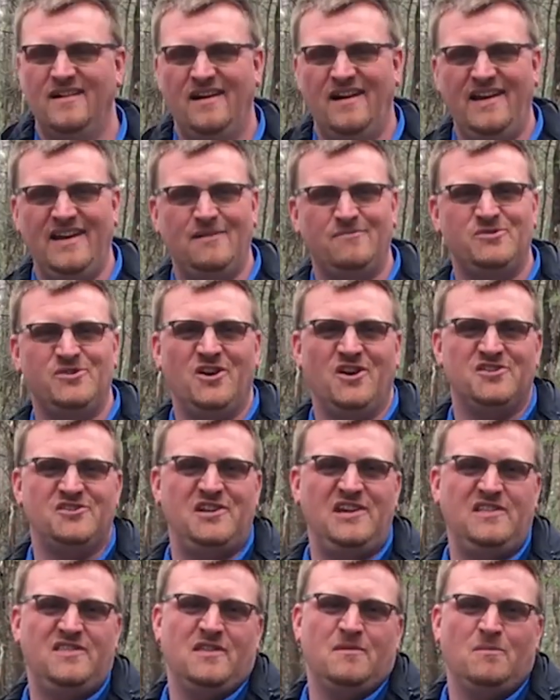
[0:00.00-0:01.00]
Hi, I'm Josh
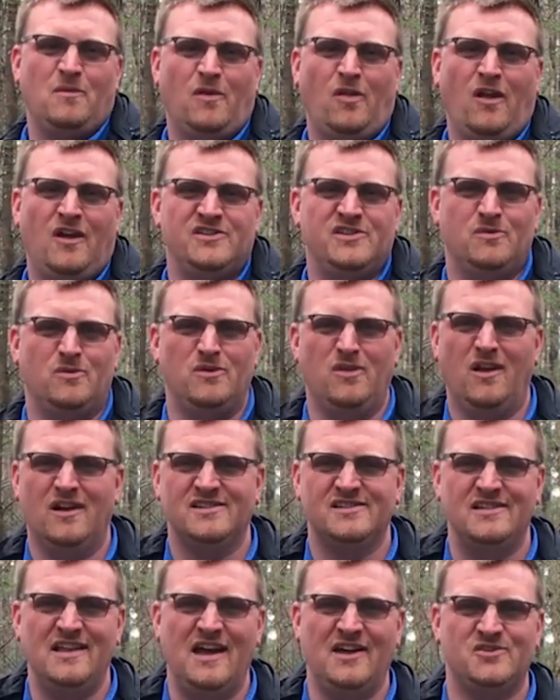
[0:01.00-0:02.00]
Heath. I'm the Lodge at
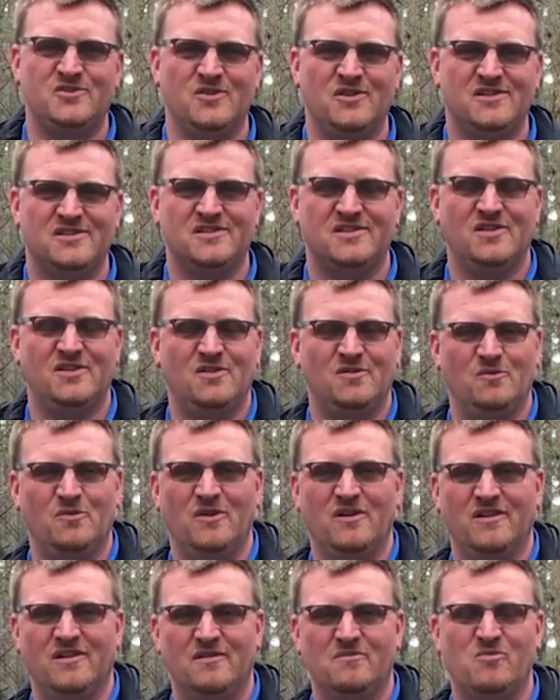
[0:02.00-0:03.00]
Woodlocks Naturalist.
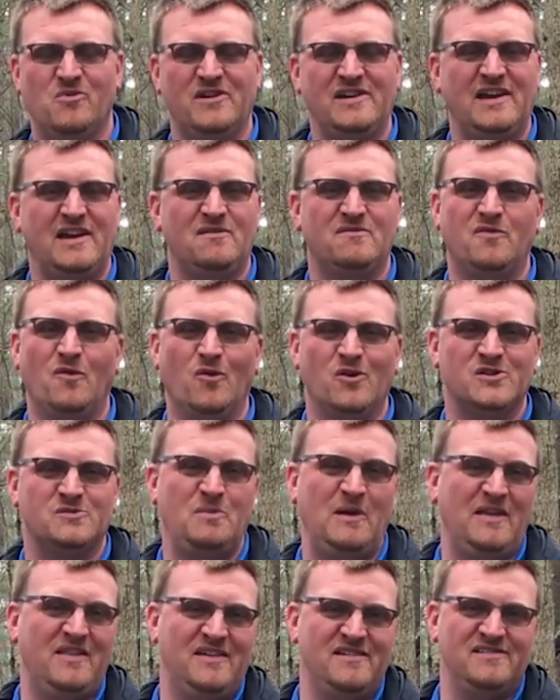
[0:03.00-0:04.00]
We're bringing forest
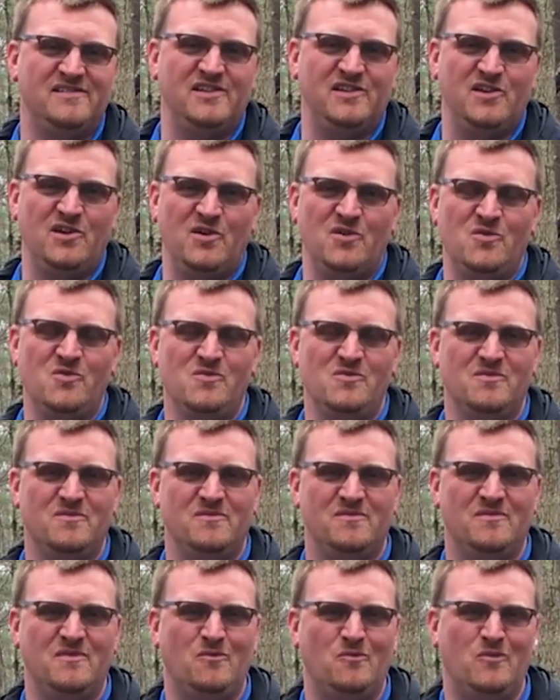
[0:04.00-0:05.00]
bathing to you.
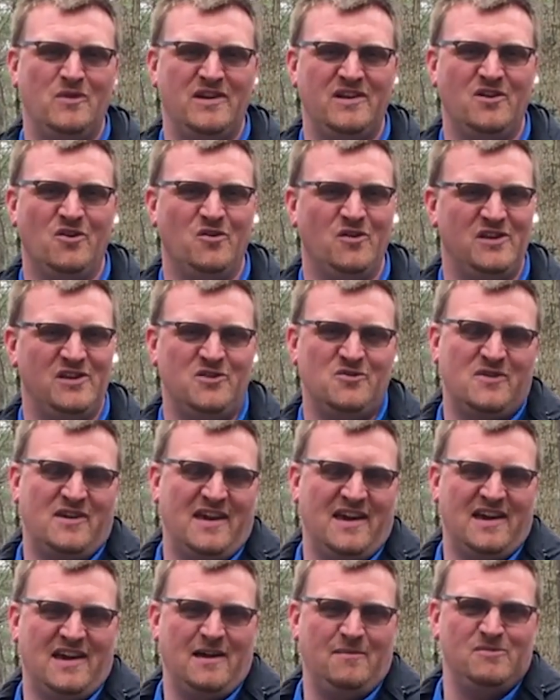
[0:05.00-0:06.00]
We know that you
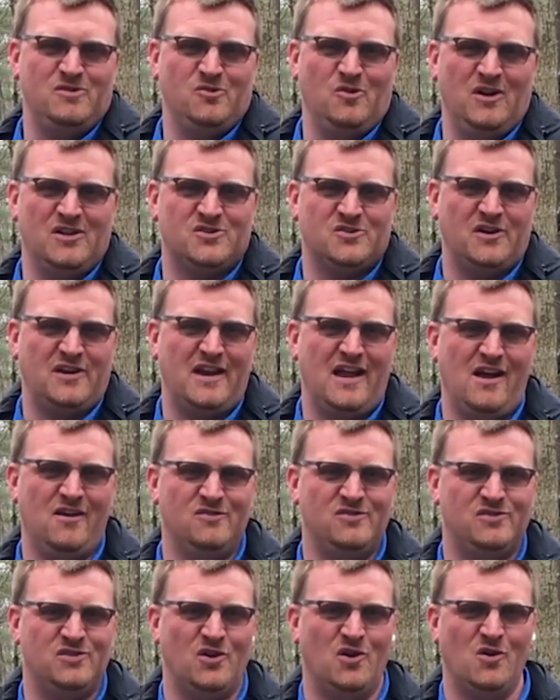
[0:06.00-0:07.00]
can't come to us right now,
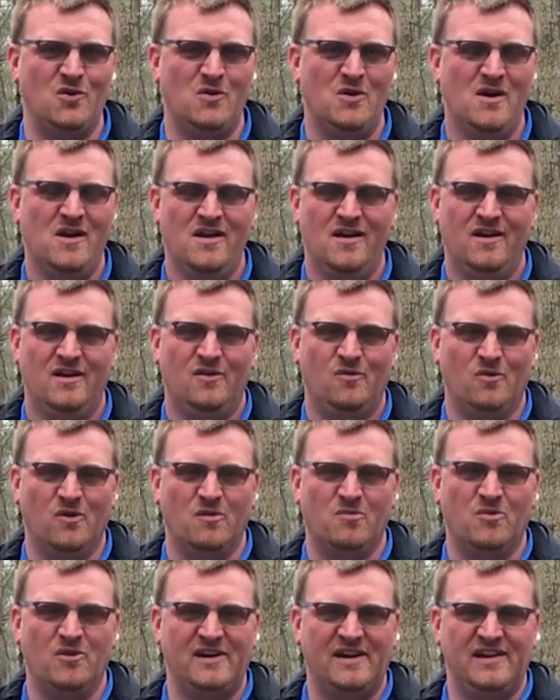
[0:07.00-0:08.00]
so we're
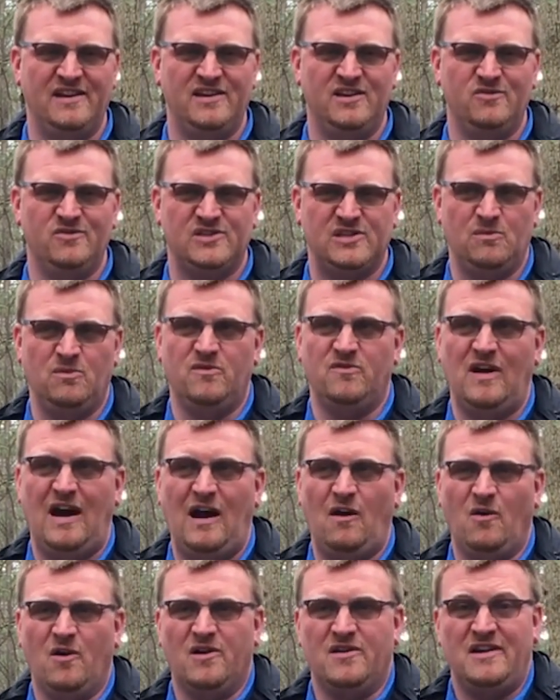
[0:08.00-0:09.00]
bringing you some of
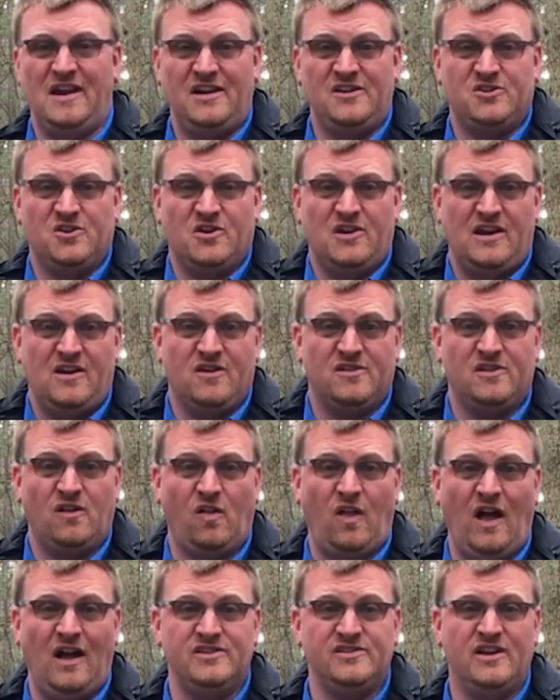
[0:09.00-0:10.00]
our nature here at the
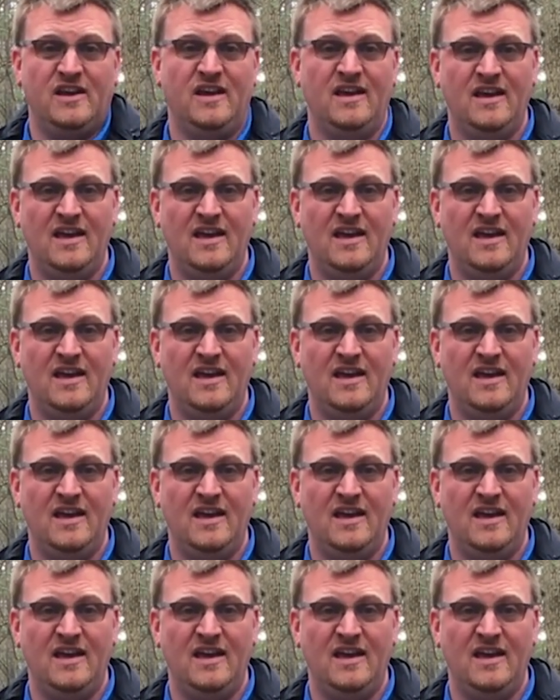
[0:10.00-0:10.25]
Lodge.